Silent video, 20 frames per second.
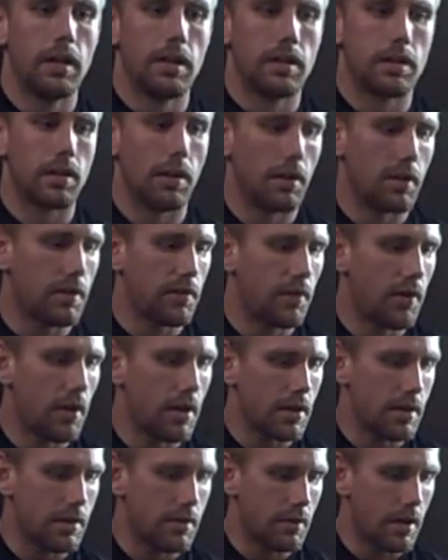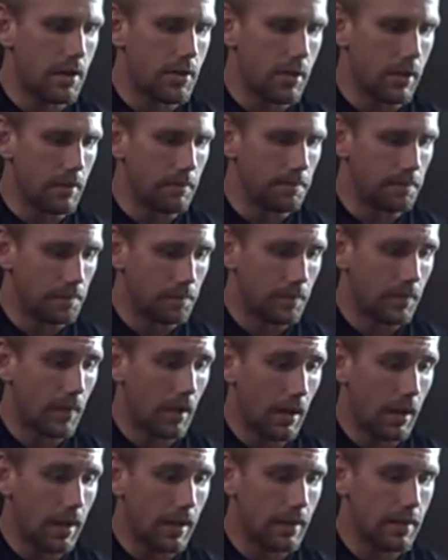So as far as stretching,
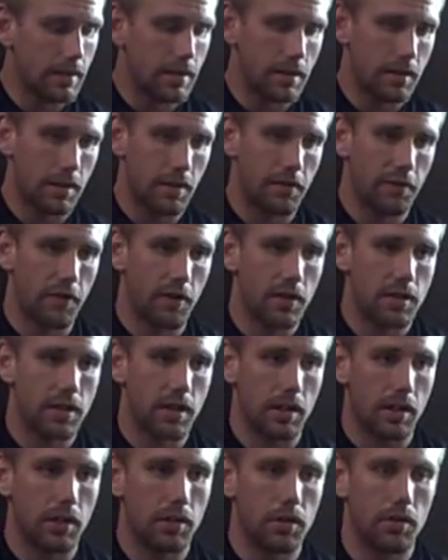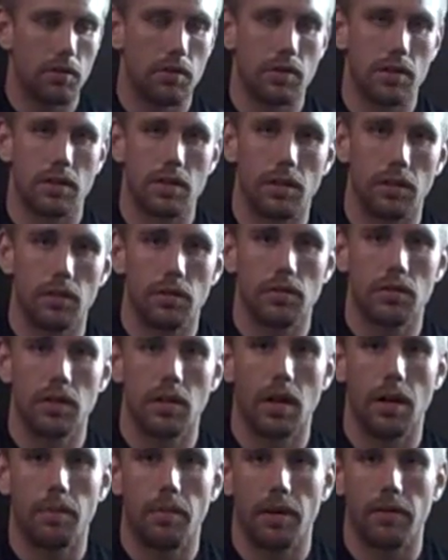this is the first thing you do just to
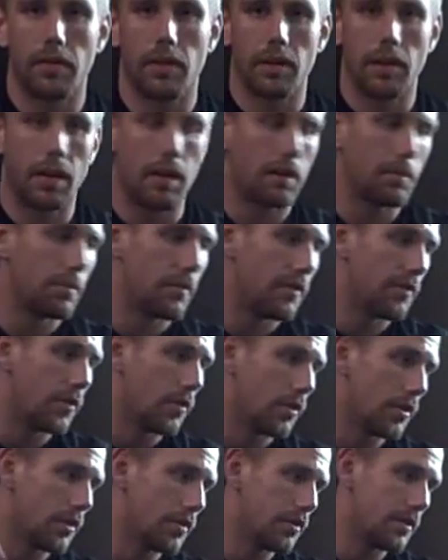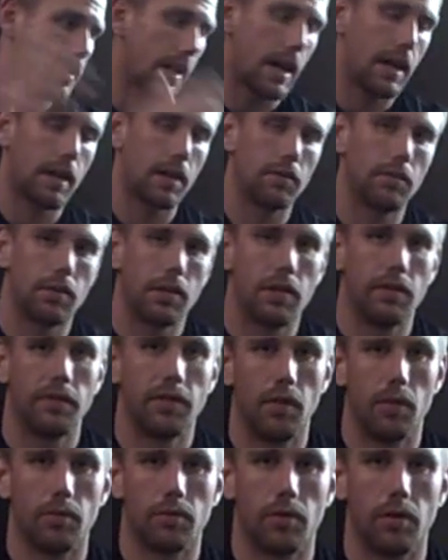loosen up everything before you attack it with the
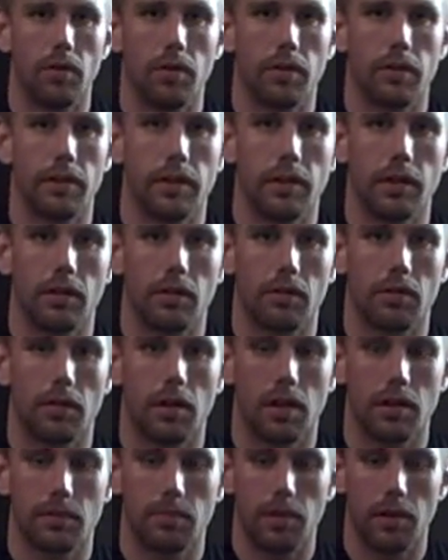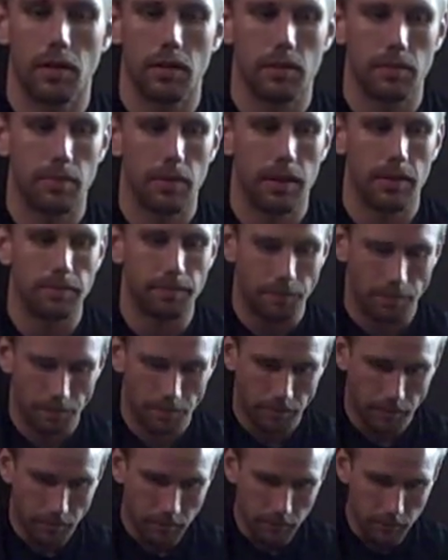foam roller and the lacrosse balls. But
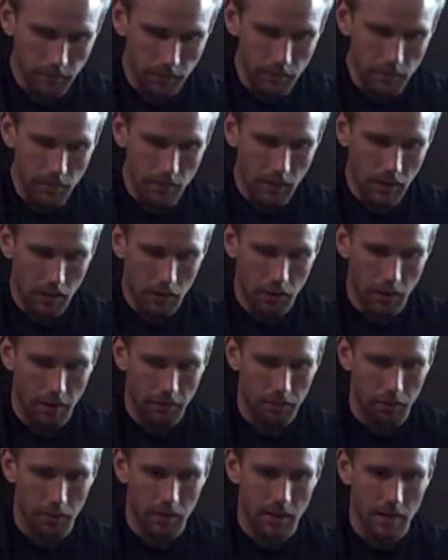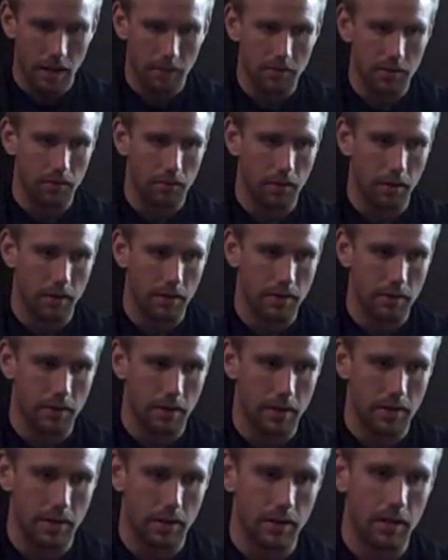you have 3 types of runner
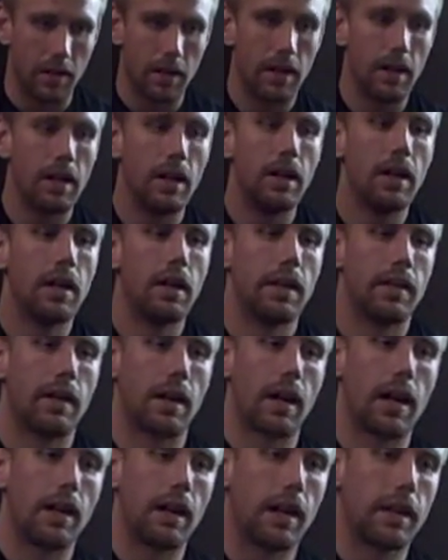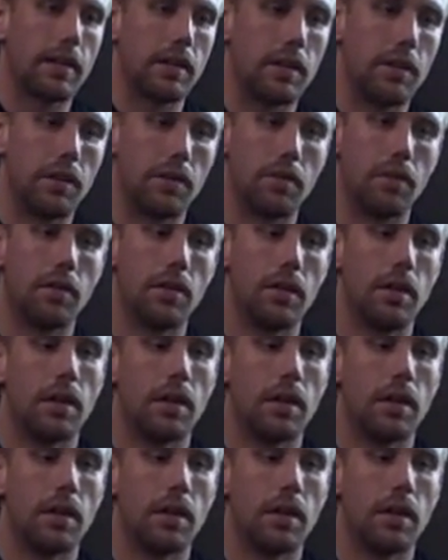stretching that I like to do.